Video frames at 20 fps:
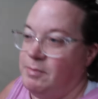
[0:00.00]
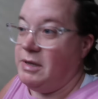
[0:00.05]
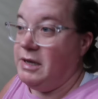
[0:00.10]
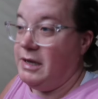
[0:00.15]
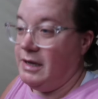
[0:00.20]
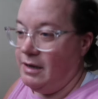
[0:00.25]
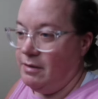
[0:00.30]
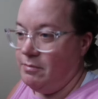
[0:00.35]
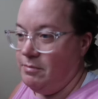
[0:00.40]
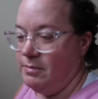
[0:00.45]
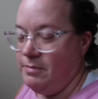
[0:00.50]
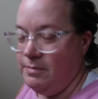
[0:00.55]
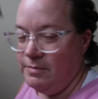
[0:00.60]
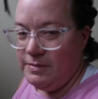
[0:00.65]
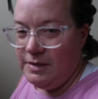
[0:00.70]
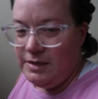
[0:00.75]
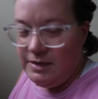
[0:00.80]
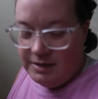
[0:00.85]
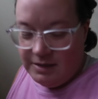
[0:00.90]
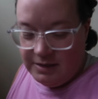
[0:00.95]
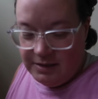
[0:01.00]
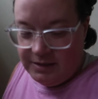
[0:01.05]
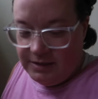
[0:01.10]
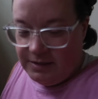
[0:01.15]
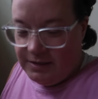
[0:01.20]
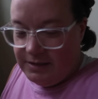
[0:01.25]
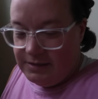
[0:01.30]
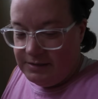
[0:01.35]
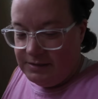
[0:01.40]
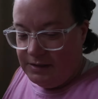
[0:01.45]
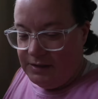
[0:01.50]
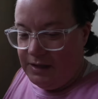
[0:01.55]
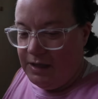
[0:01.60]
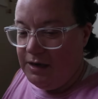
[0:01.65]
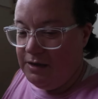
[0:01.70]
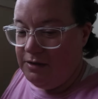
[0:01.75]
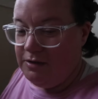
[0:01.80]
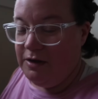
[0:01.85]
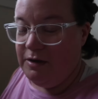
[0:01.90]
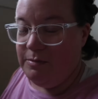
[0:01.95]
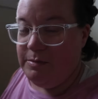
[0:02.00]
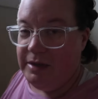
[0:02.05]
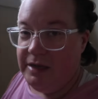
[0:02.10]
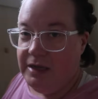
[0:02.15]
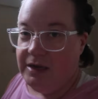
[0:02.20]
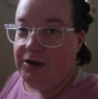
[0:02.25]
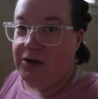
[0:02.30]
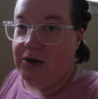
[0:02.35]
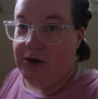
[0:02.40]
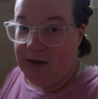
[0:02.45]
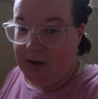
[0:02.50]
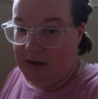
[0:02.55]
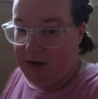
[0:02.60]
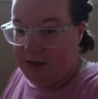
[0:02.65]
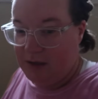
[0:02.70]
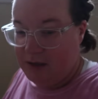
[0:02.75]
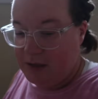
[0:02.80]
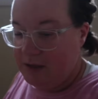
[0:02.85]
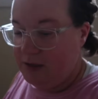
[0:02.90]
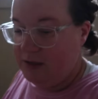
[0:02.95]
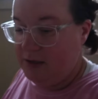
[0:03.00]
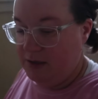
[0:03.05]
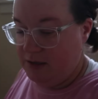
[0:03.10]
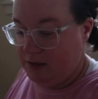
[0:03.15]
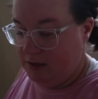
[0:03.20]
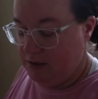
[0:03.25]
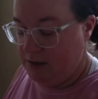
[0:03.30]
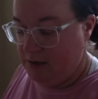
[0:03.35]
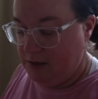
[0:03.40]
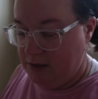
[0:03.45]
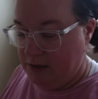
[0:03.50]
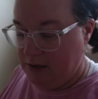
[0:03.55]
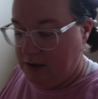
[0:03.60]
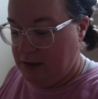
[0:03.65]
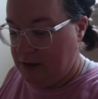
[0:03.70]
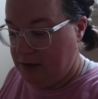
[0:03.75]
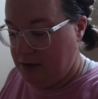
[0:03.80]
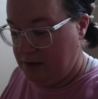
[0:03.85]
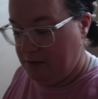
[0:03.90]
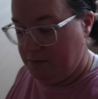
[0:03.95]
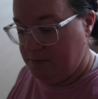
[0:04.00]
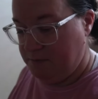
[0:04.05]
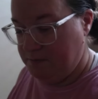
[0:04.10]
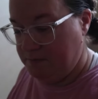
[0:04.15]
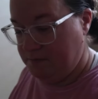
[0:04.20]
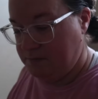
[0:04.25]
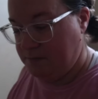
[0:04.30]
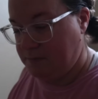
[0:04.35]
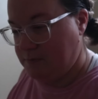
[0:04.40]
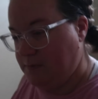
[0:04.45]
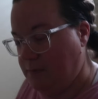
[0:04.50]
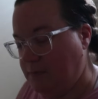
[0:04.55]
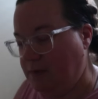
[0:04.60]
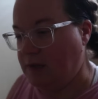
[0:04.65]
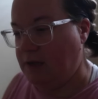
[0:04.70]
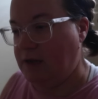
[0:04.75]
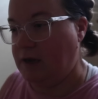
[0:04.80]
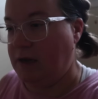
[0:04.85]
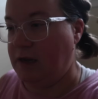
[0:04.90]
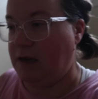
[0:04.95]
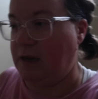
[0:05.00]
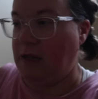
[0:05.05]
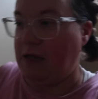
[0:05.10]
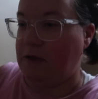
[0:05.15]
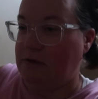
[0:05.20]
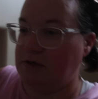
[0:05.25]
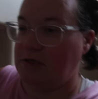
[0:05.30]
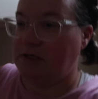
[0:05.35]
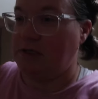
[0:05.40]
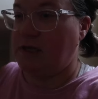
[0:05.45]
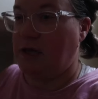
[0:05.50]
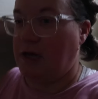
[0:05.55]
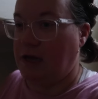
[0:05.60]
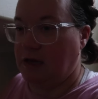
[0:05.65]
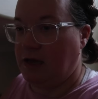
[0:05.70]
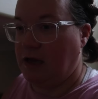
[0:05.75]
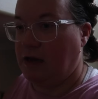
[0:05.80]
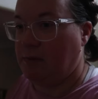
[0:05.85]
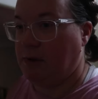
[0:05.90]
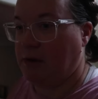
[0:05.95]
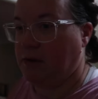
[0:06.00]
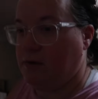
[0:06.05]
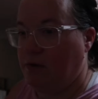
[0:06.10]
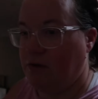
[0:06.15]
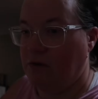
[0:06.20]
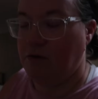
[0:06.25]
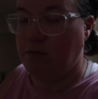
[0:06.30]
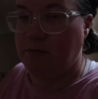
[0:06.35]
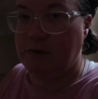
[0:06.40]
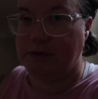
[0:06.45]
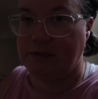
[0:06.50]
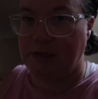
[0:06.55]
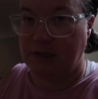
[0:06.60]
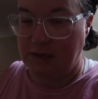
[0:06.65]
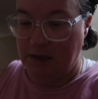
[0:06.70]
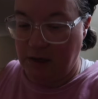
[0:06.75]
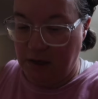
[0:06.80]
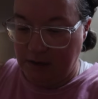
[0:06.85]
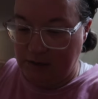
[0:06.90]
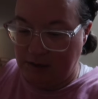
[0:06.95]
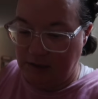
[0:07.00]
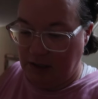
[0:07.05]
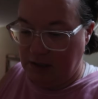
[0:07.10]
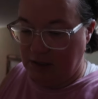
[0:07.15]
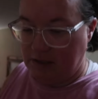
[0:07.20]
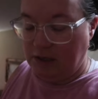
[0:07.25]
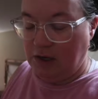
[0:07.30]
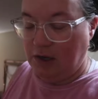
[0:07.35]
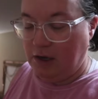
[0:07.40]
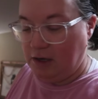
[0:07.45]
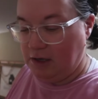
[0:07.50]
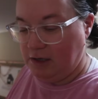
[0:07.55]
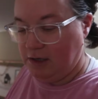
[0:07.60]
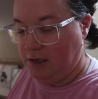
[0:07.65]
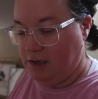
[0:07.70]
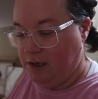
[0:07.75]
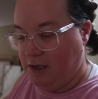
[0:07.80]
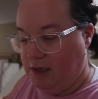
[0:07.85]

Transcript: p.m. So that alarm hit hard. Um, and I had an allergy attack coming home because I touched their dog.